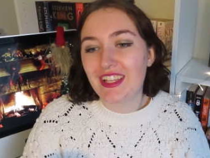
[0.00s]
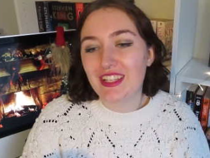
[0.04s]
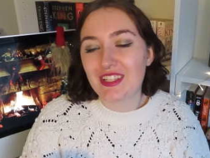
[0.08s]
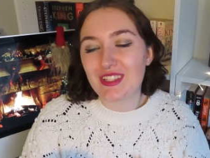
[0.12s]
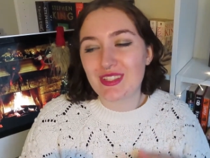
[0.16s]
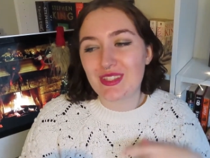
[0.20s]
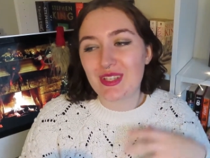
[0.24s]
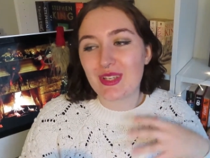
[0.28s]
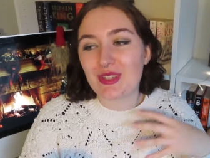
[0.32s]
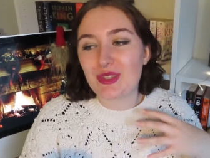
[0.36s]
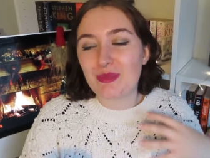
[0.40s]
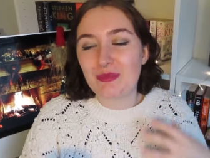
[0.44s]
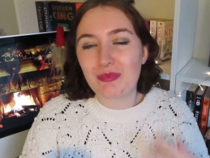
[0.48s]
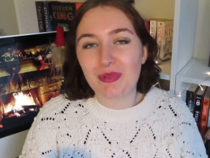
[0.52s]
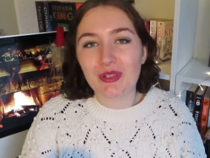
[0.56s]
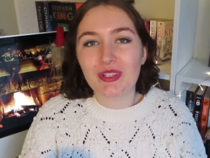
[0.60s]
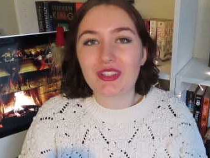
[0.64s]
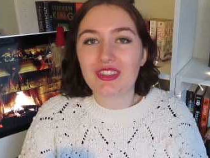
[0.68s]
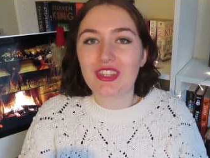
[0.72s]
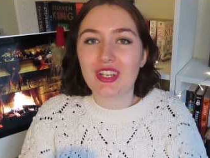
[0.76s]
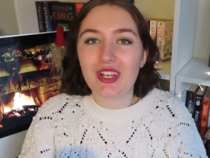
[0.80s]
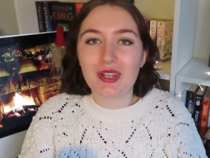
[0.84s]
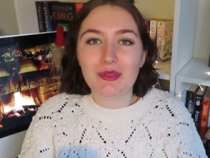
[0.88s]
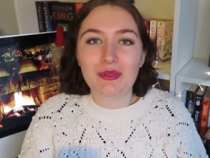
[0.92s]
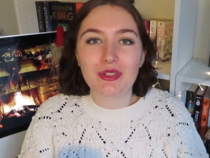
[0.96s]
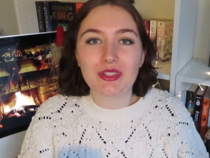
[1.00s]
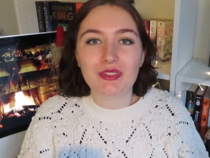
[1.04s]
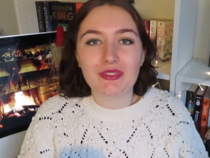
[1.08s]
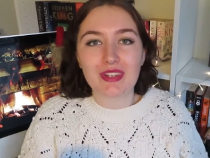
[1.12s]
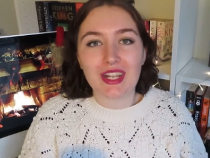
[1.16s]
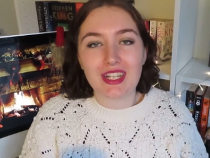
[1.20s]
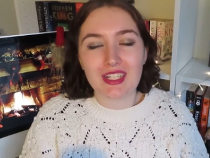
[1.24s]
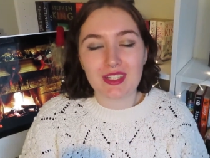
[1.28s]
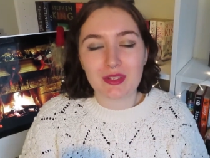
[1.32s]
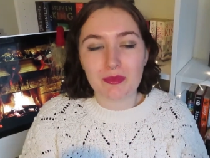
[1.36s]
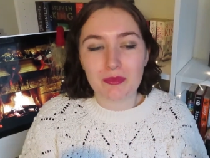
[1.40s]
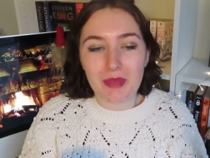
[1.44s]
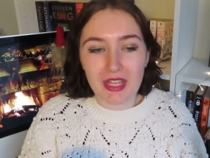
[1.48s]
So the book that I want to
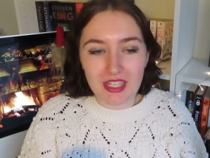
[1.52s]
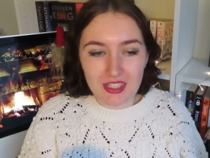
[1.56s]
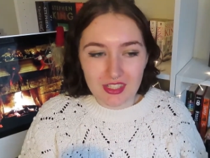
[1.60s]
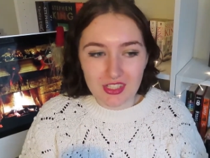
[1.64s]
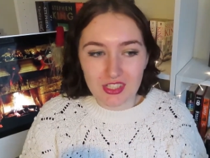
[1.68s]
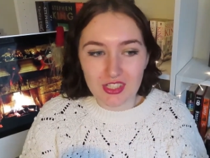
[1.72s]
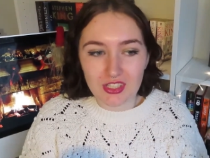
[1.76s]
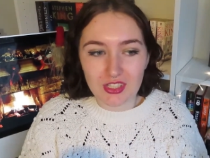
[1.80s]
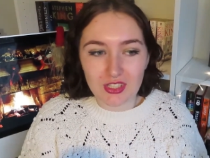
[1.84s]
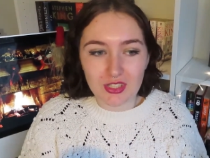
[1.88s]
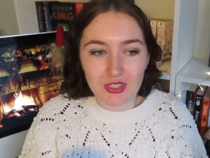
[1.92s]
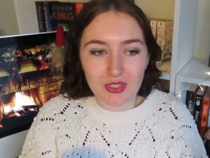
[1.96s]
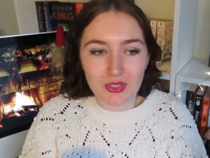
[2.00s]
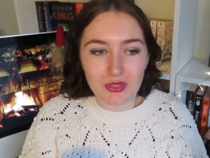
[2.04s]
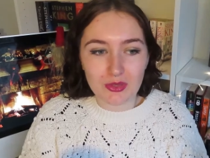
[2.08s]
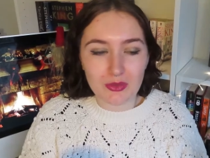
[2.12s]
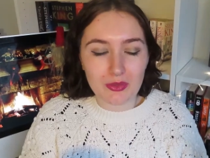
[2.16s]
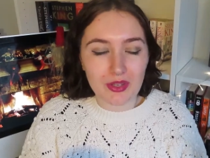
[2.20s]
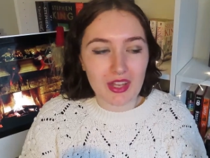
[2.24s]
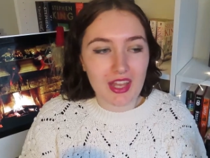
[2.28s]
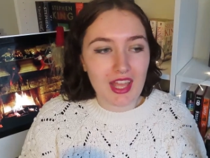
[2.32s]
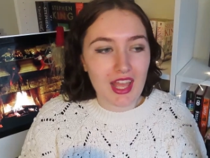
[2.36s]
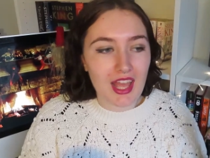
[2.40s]
recommend to you